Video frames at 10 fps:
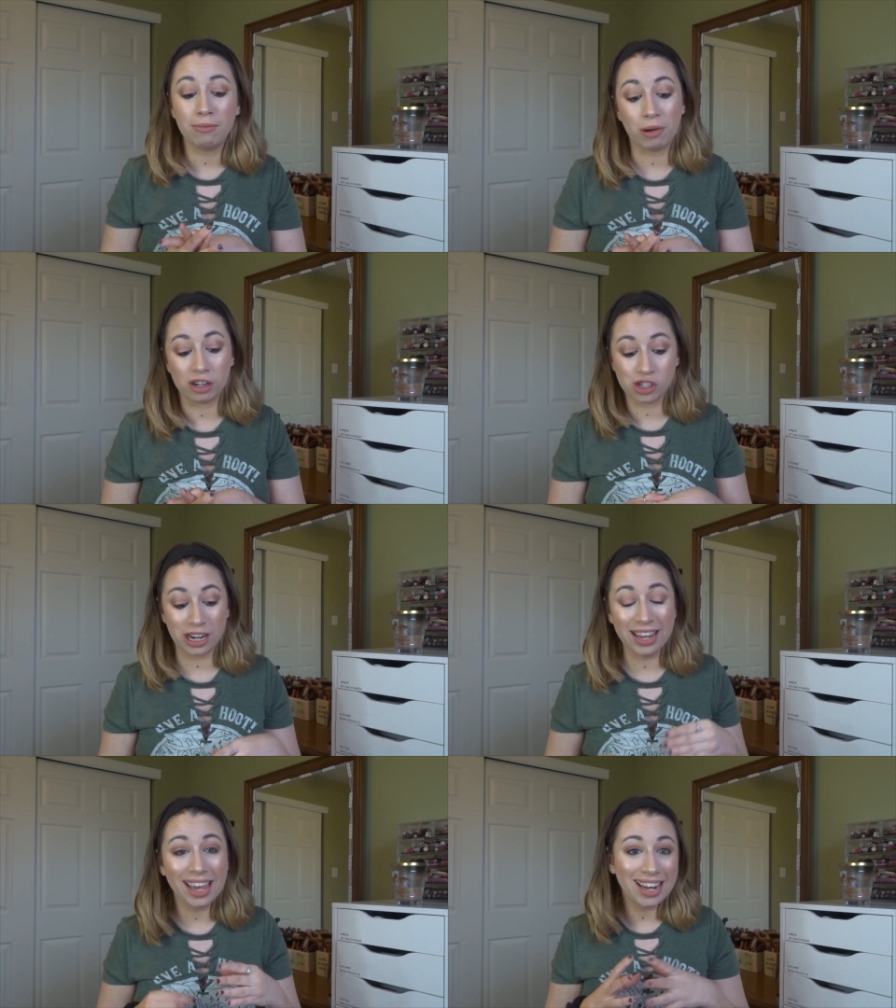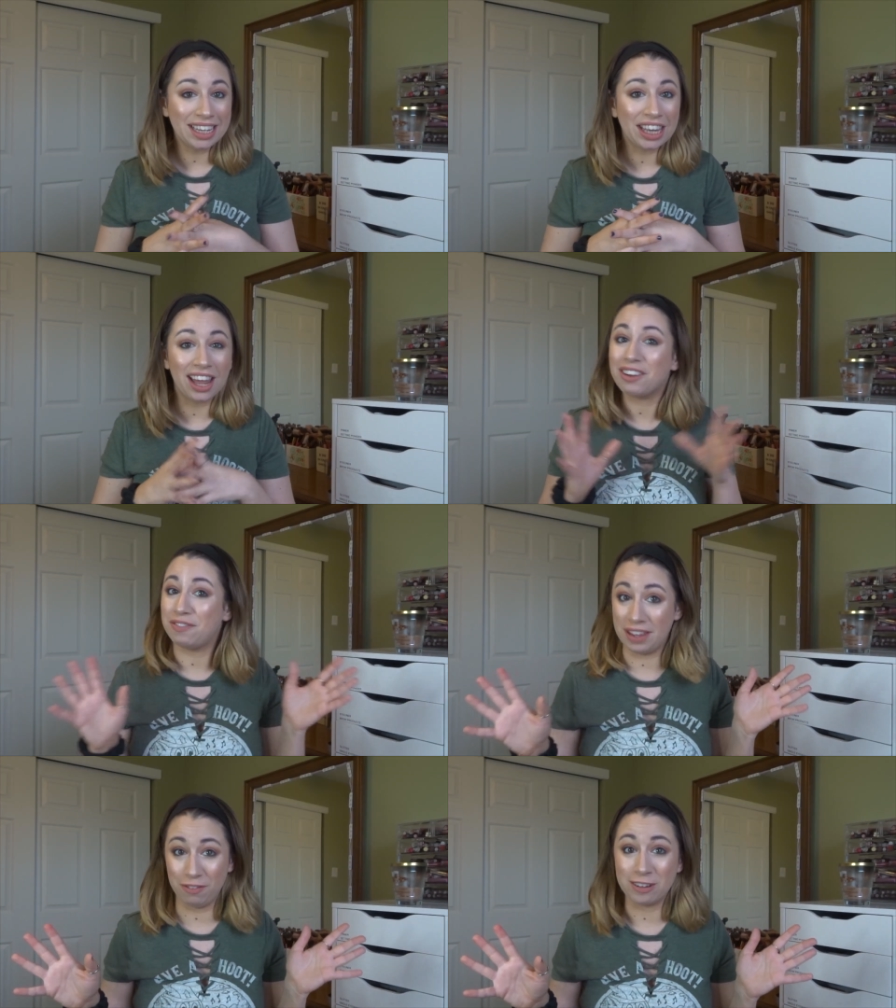in March, I had a lot of
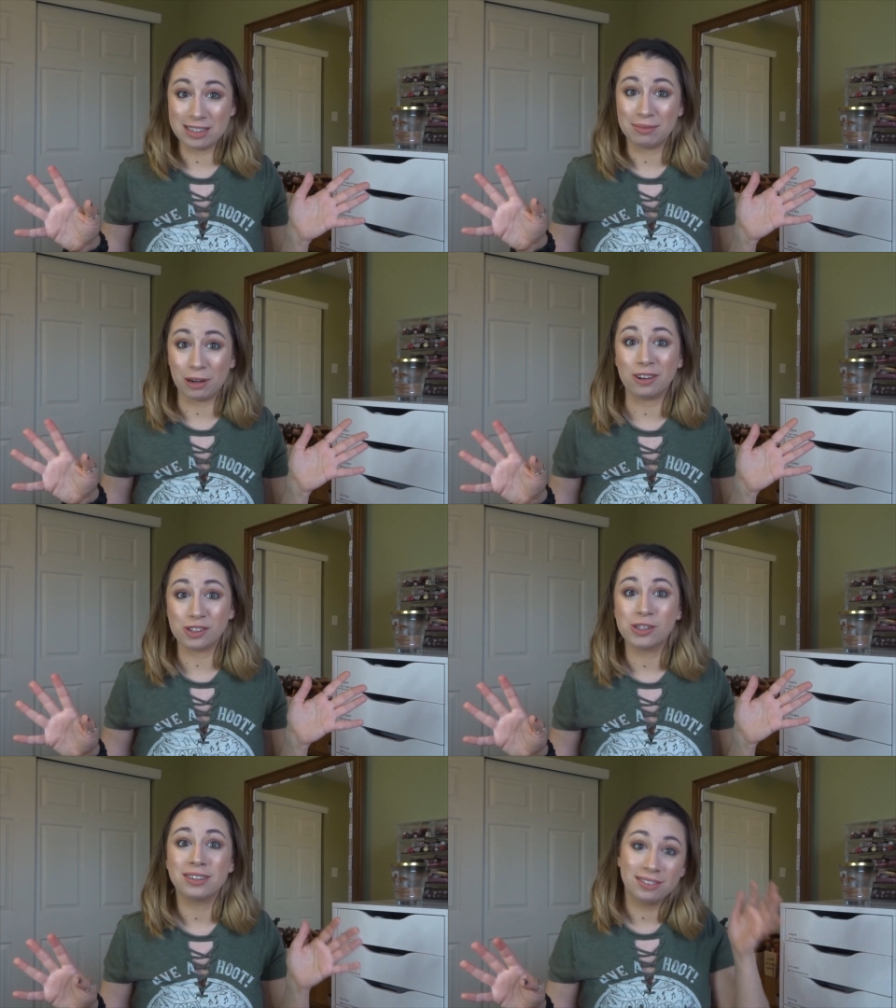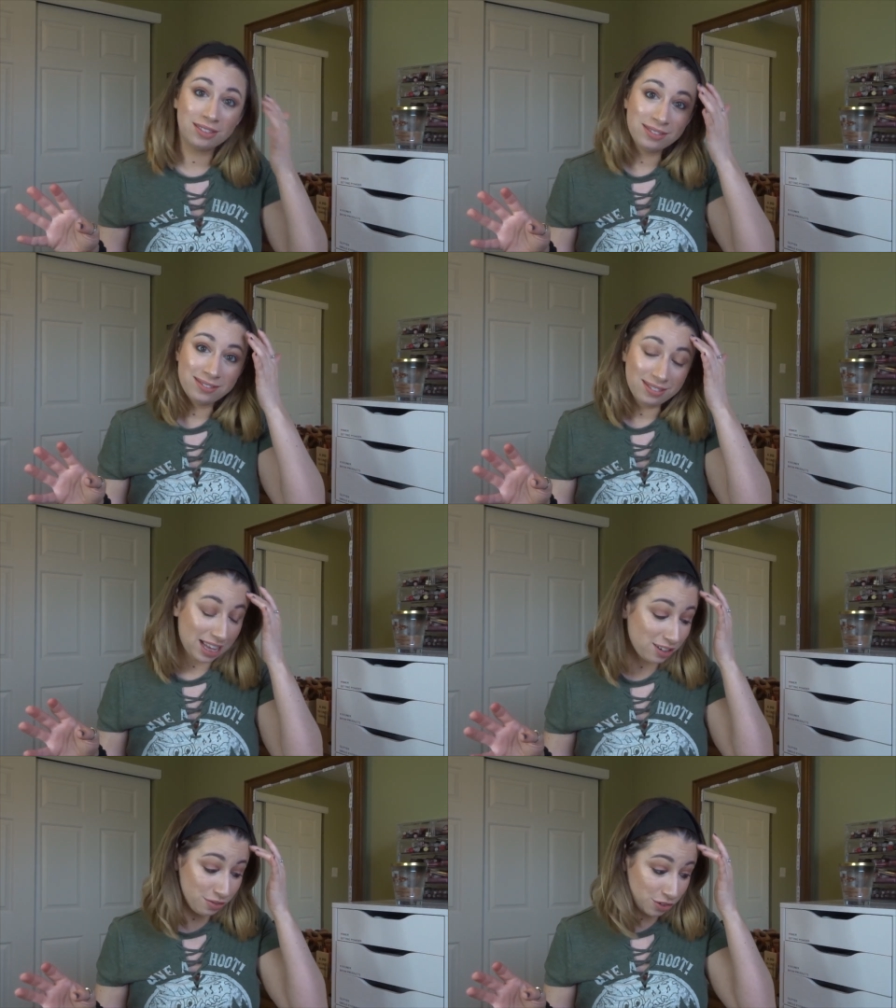favorites in March.
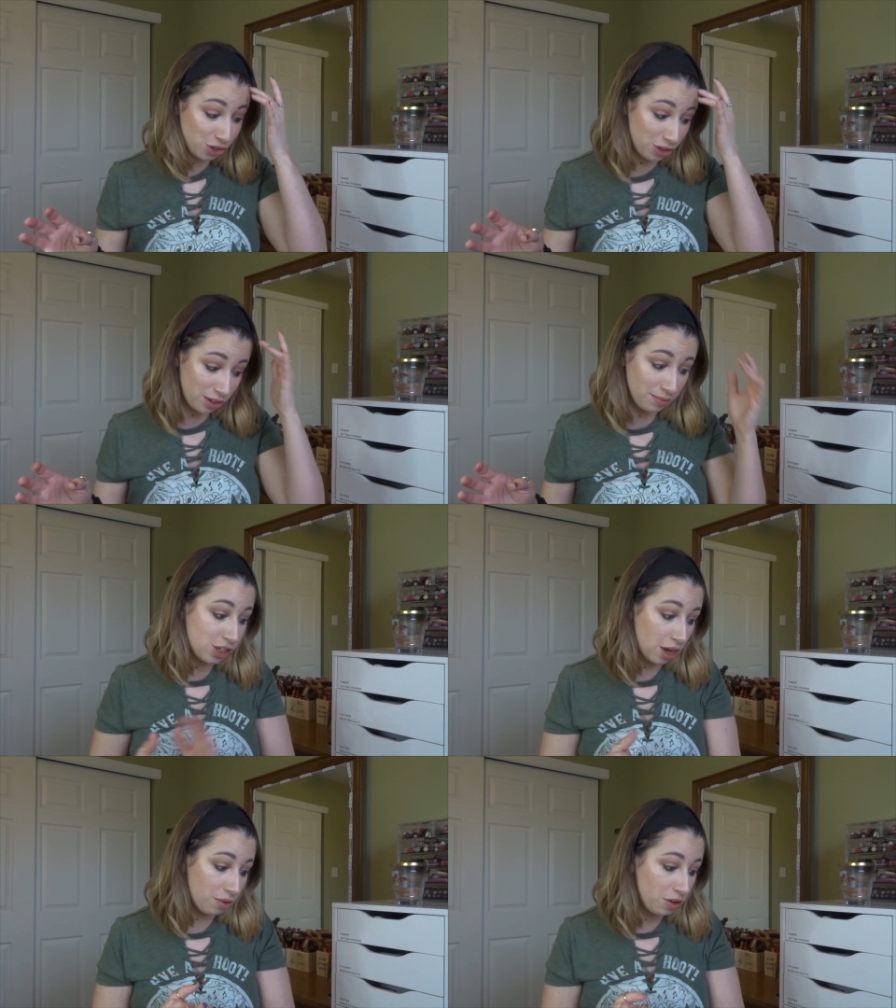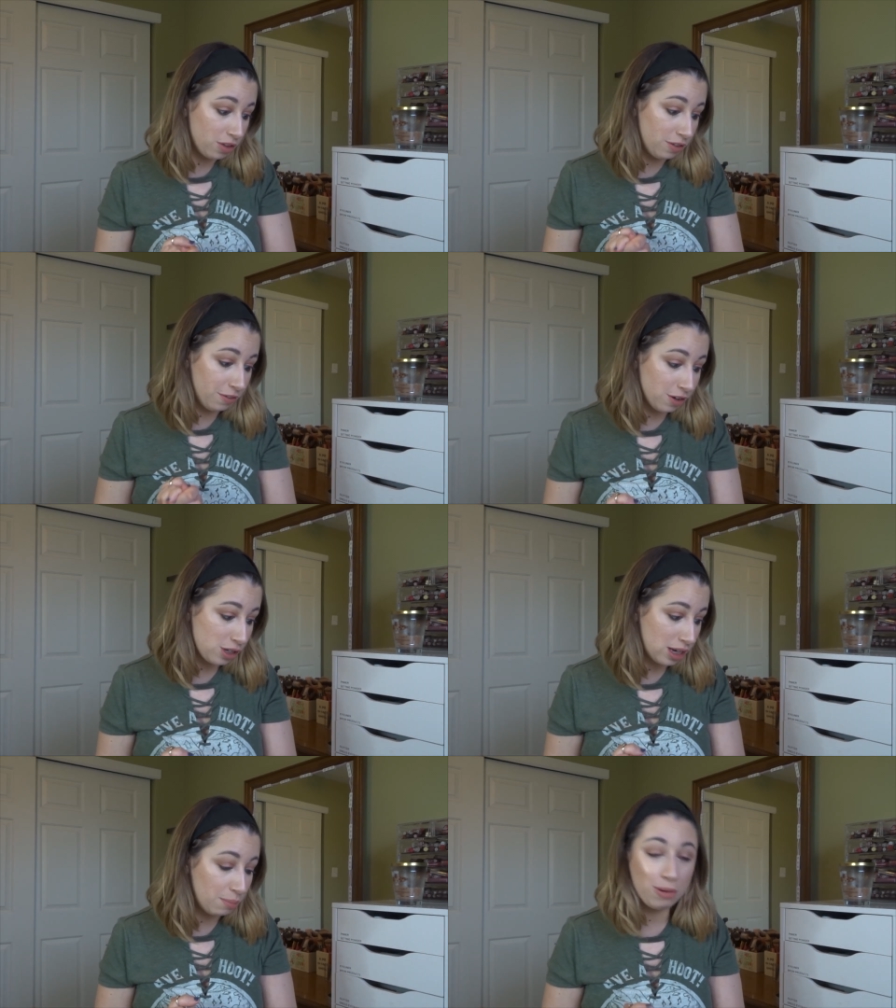That is for sure. So the
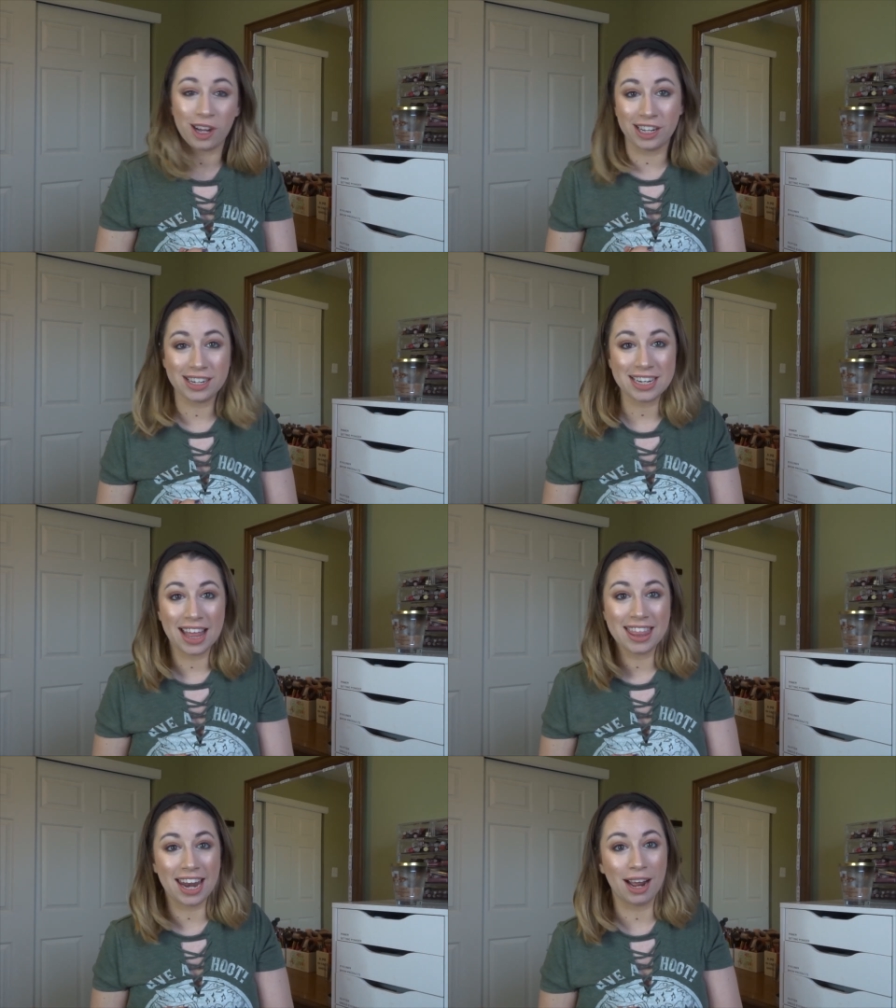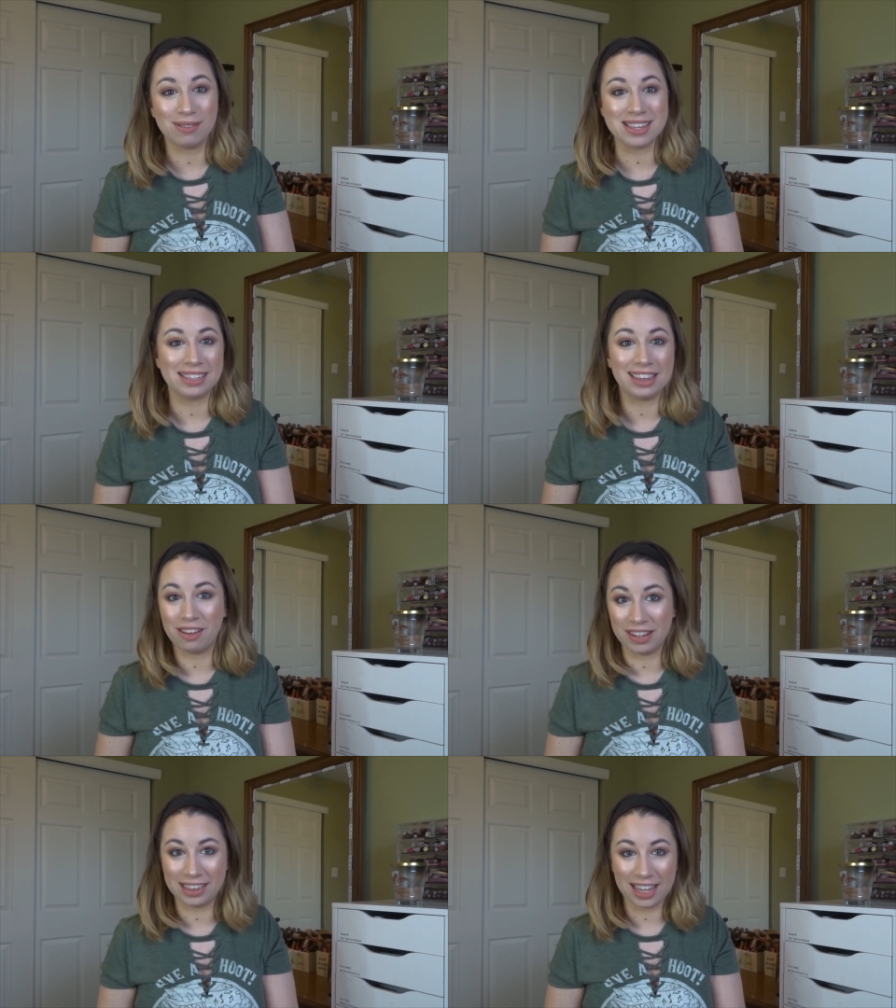first product that I was
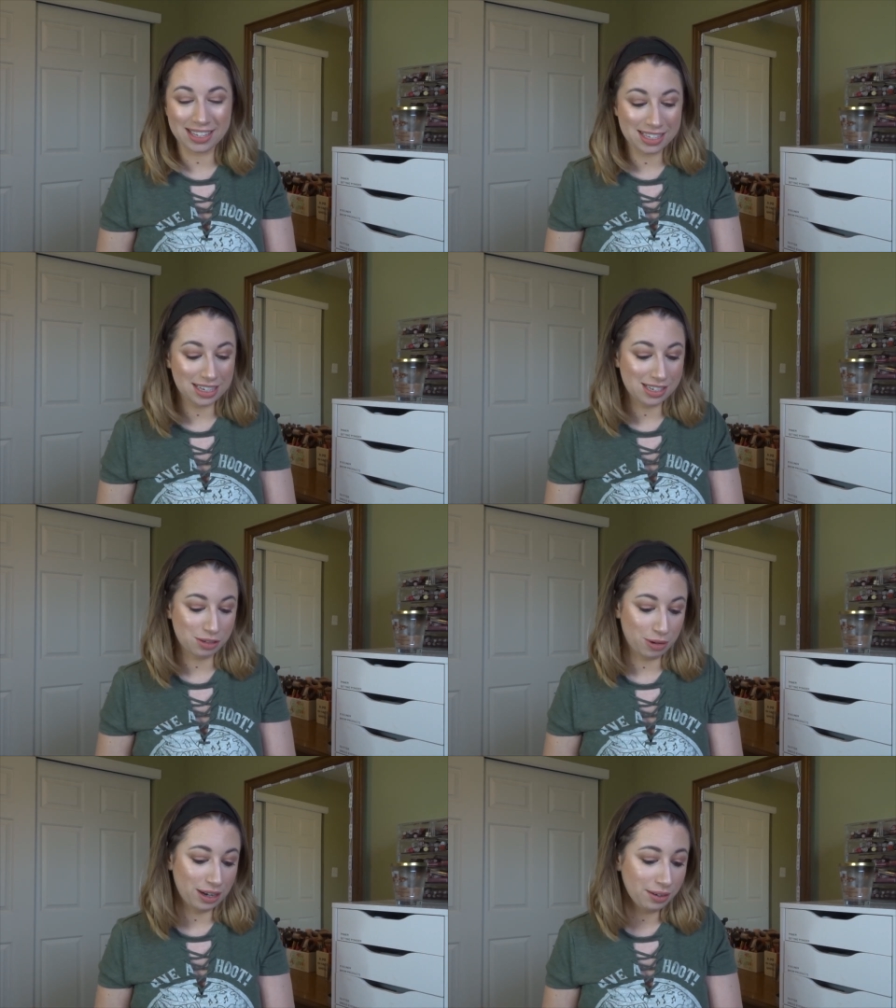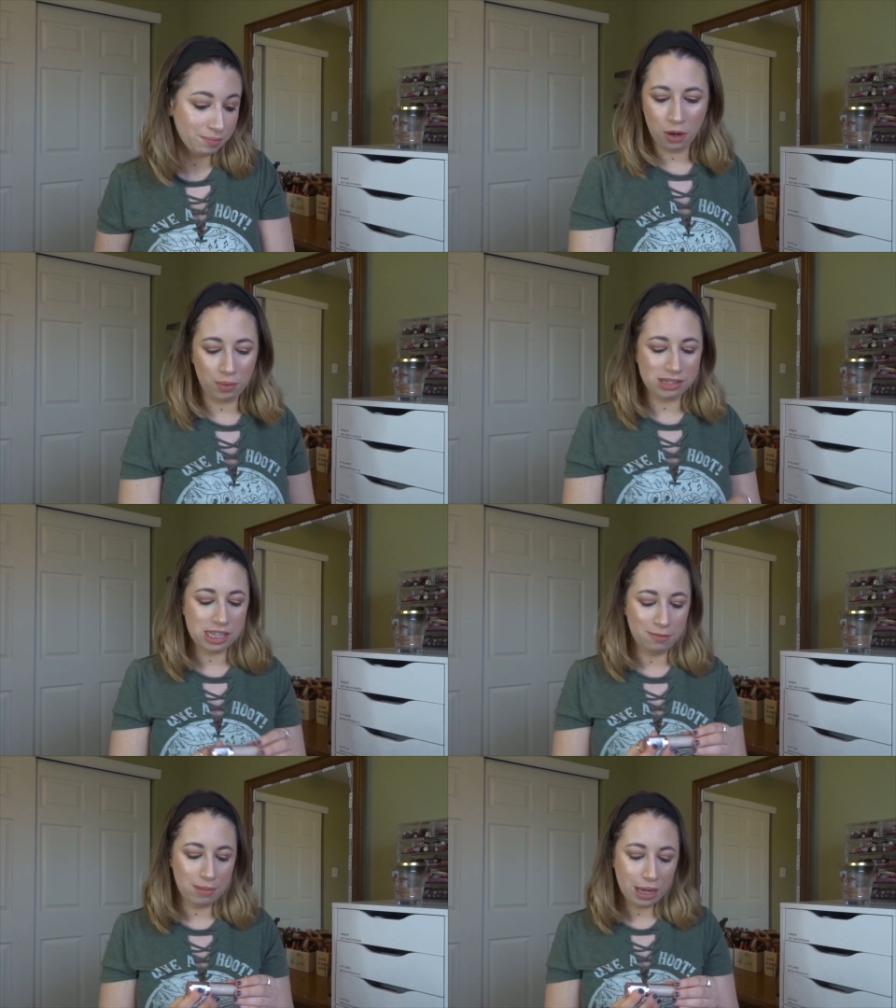loving last spring was
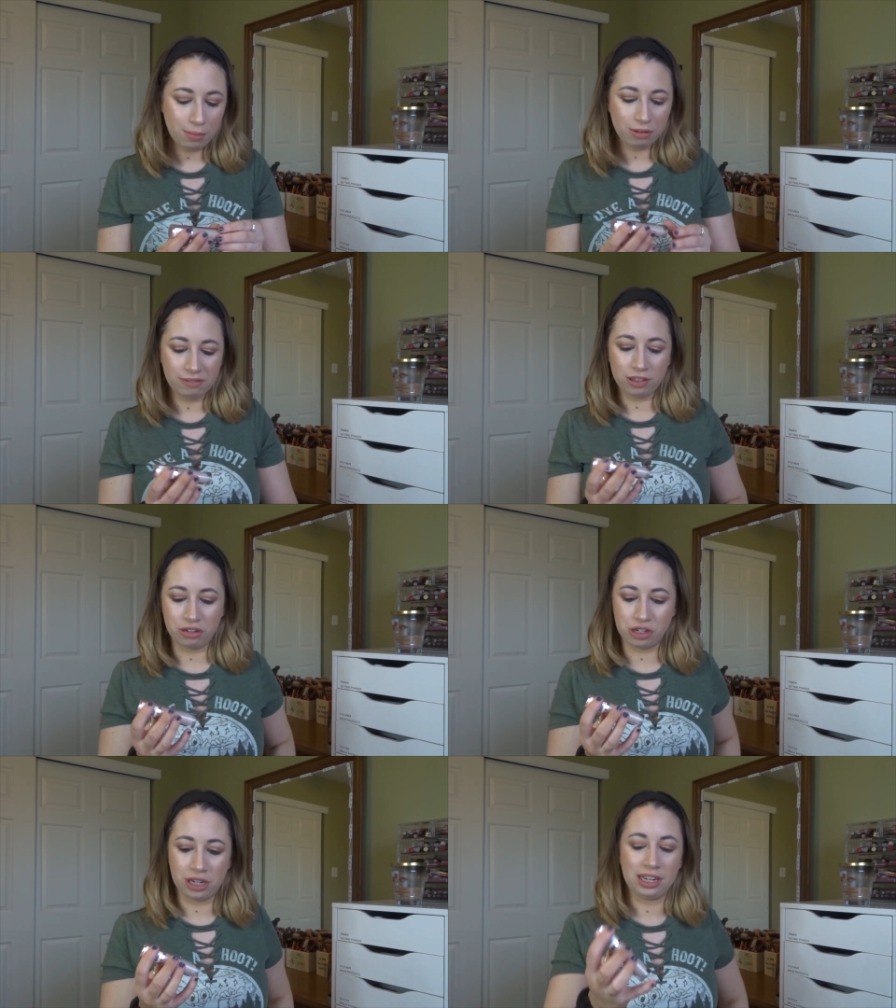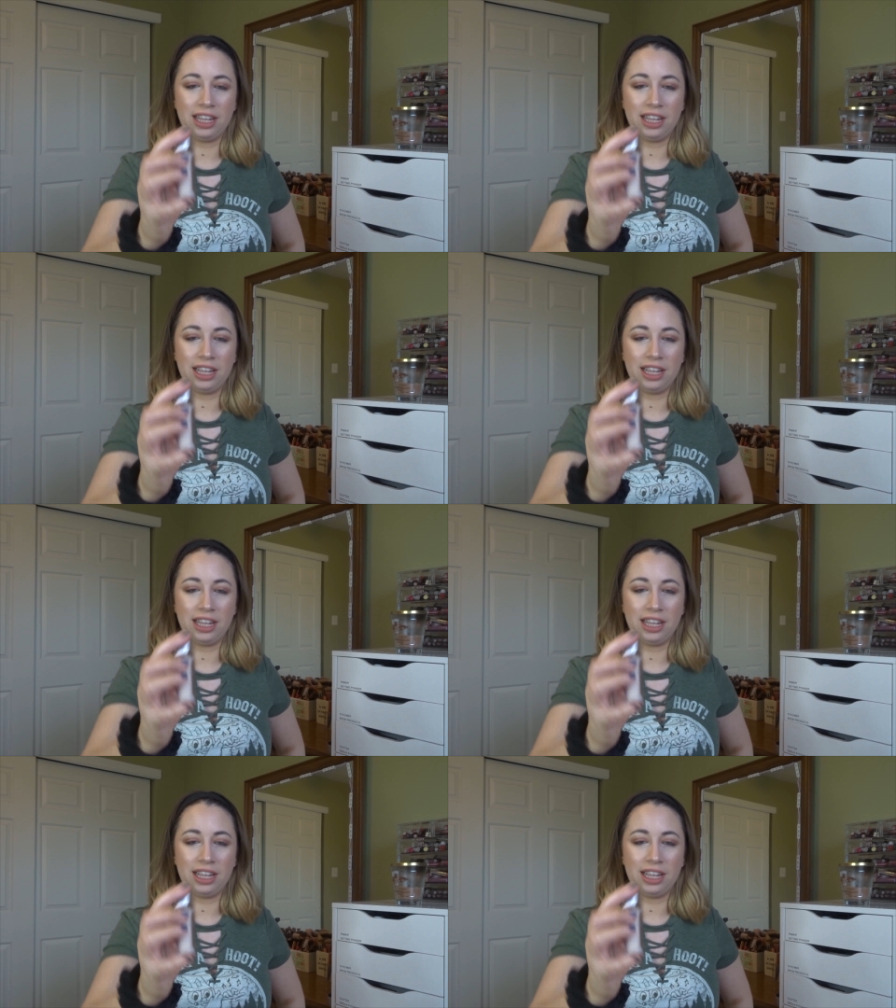the Makeup Revolution